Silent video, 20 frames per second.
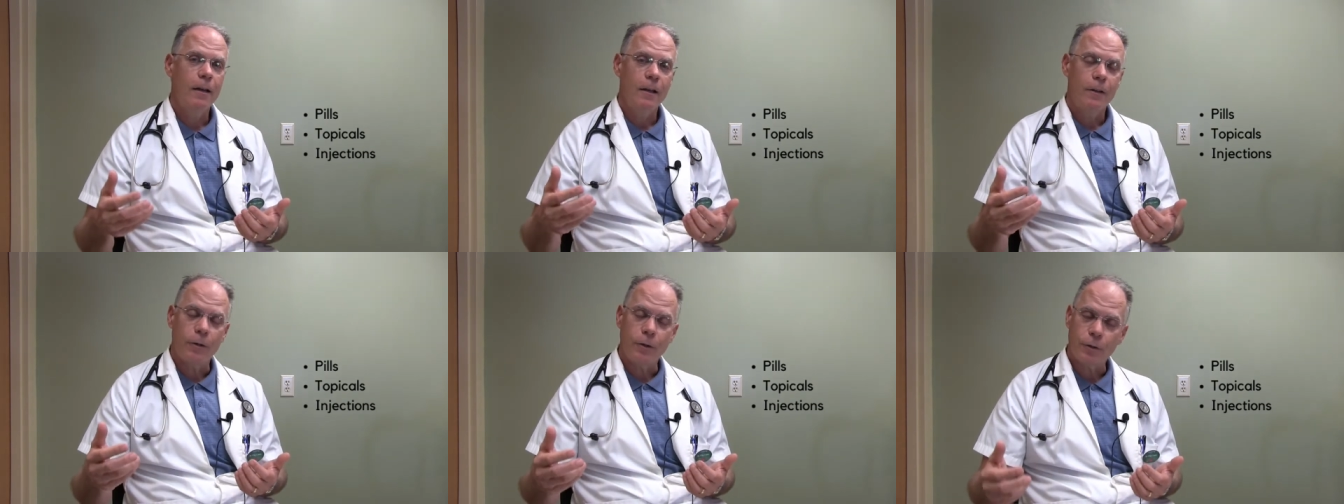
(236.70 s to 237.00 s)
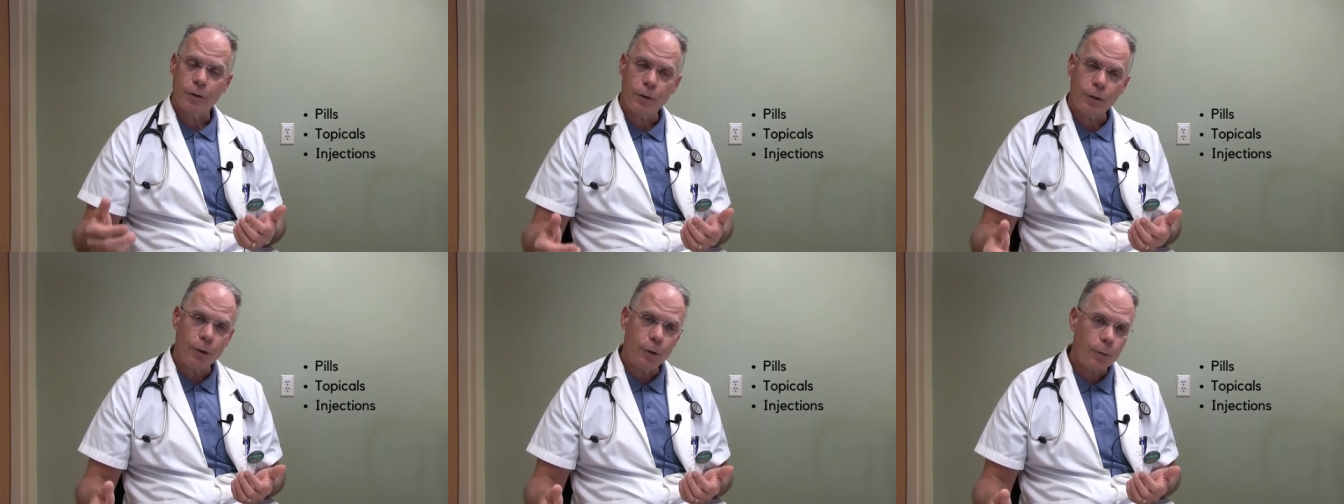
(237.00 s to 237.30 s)

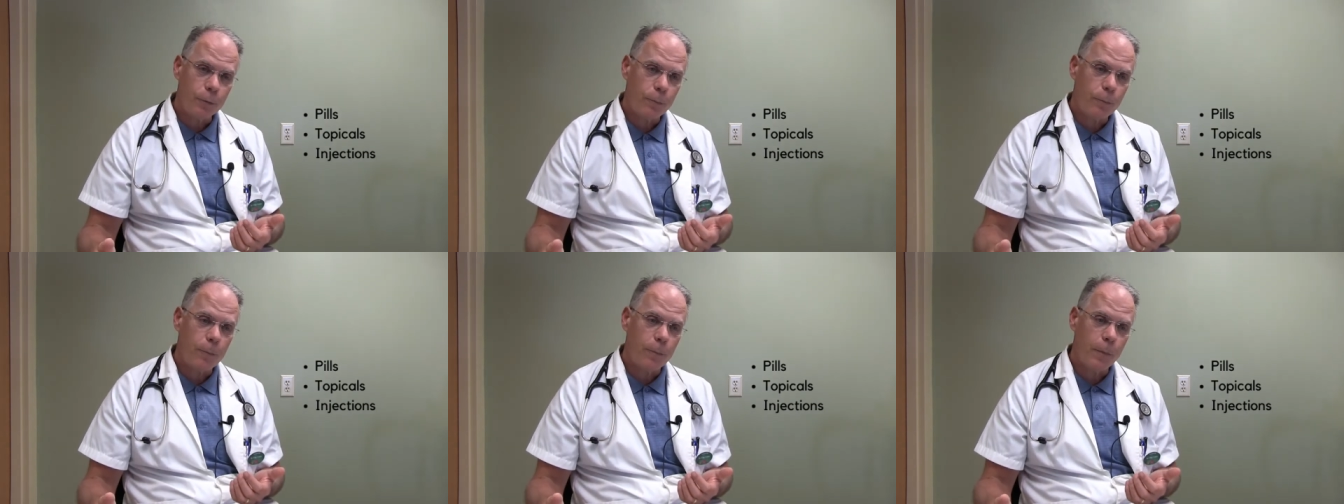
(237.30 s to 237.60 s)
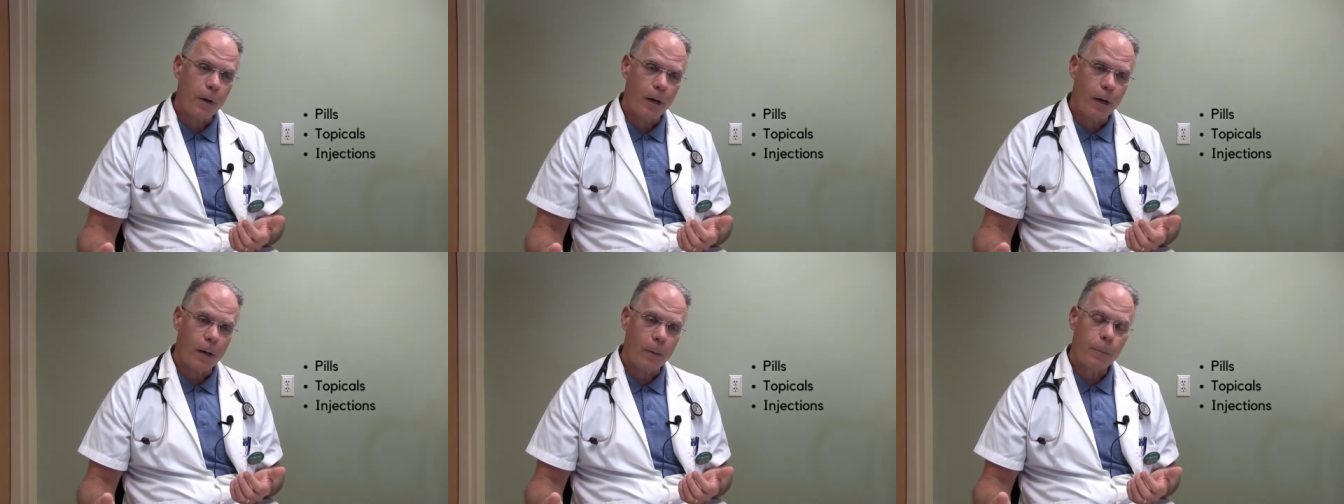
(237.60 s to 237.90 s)
There's a new
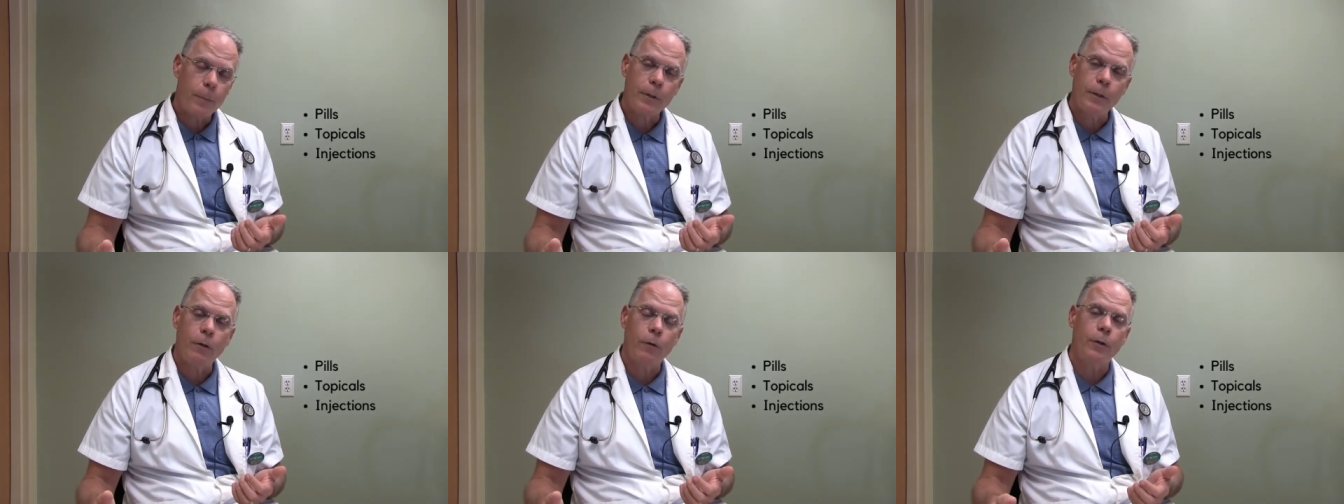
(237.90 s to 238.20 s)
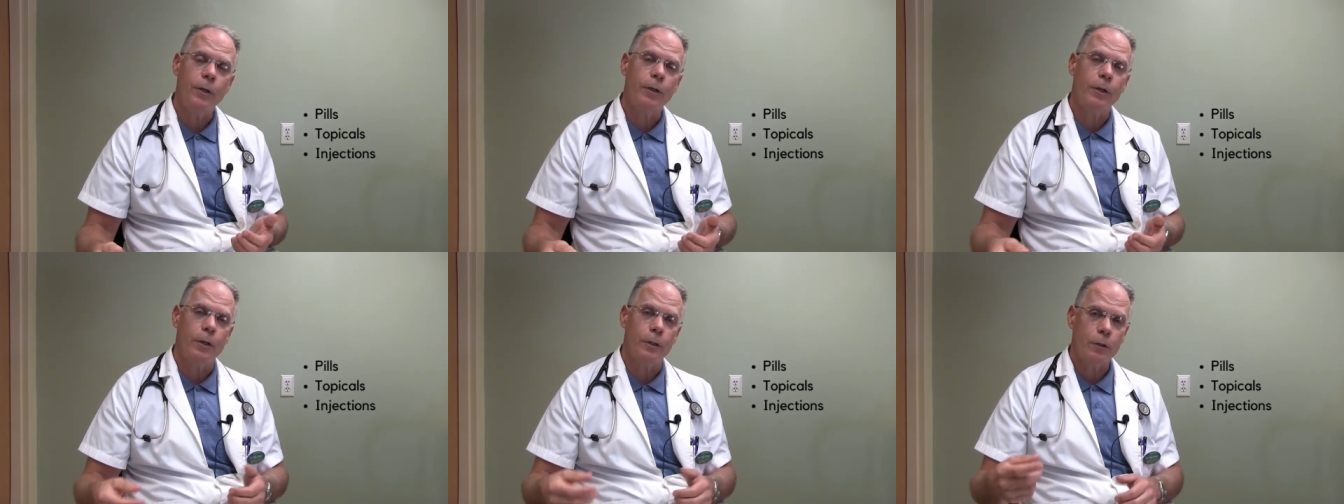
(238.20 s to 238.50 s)
uh, pill
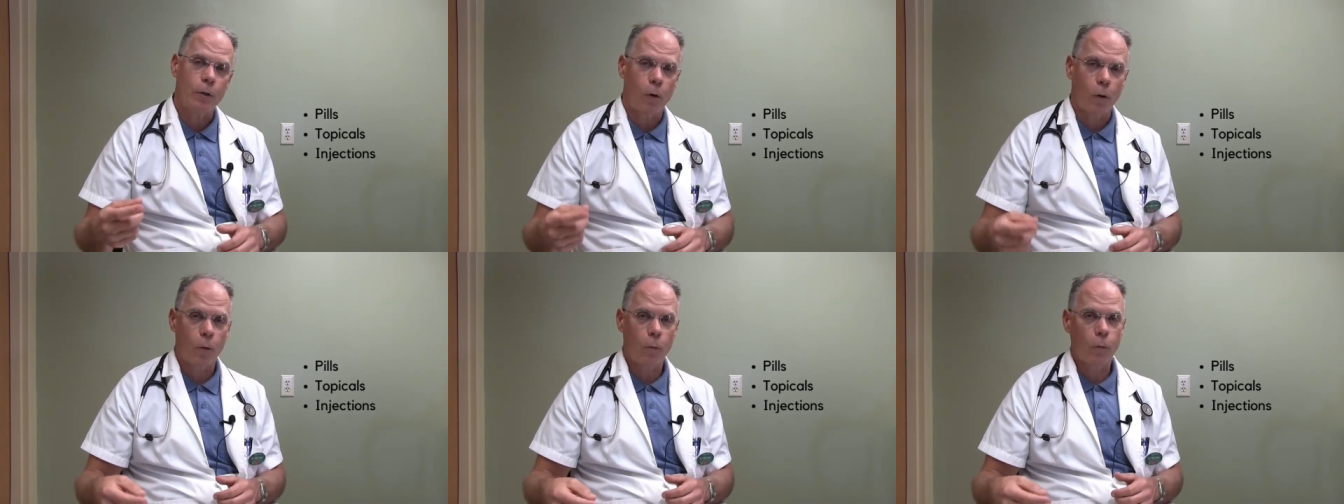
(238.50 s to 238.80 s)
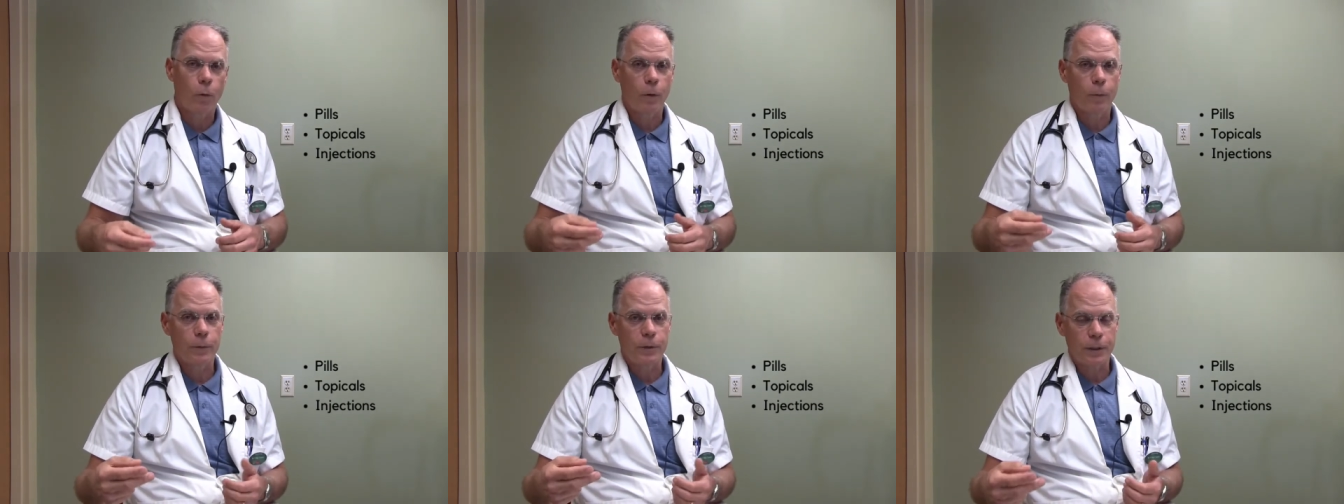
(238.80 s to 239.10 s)
that does
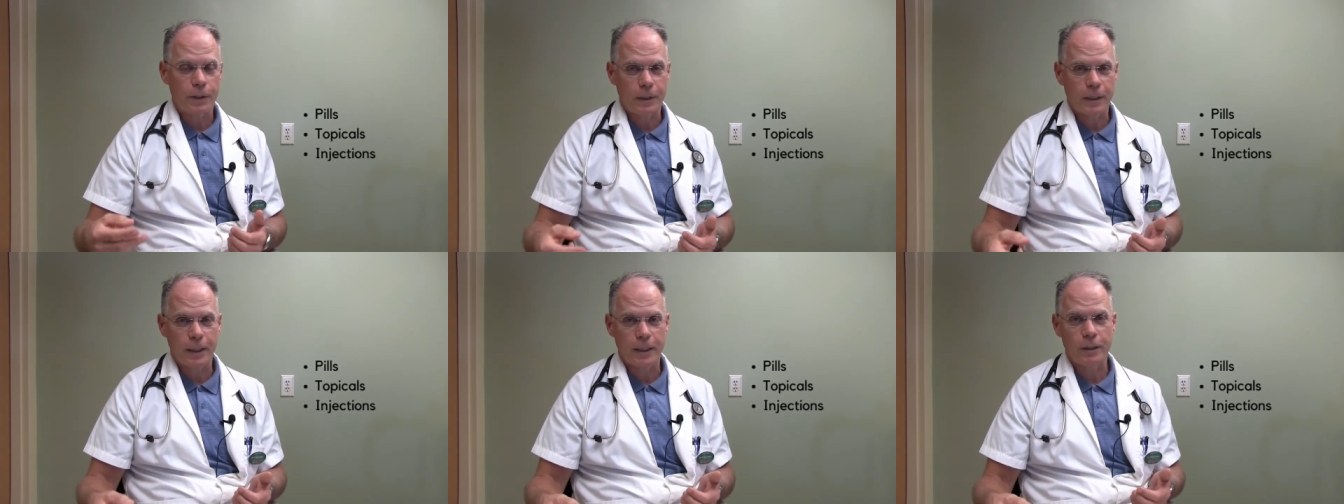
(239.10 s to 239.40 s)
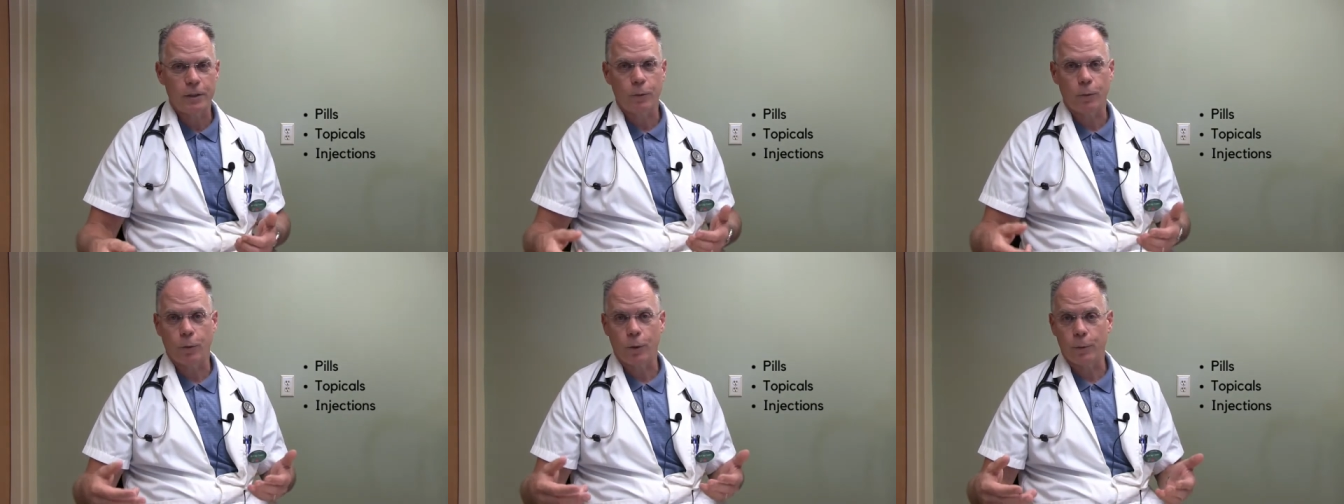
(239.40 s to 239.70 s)
heartworms,
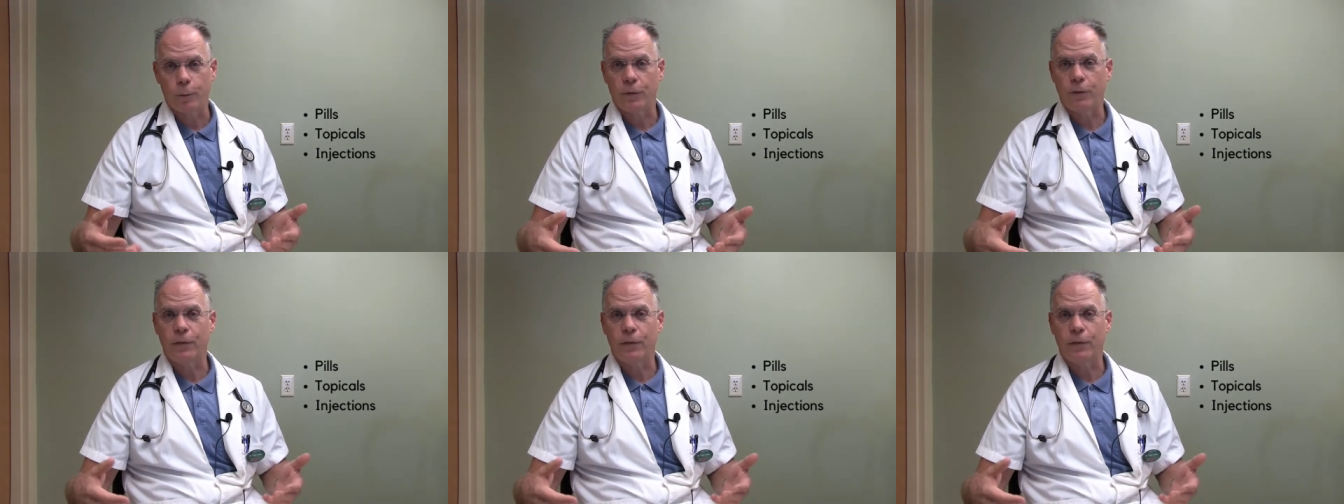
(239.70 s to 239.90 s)
intestinal worms,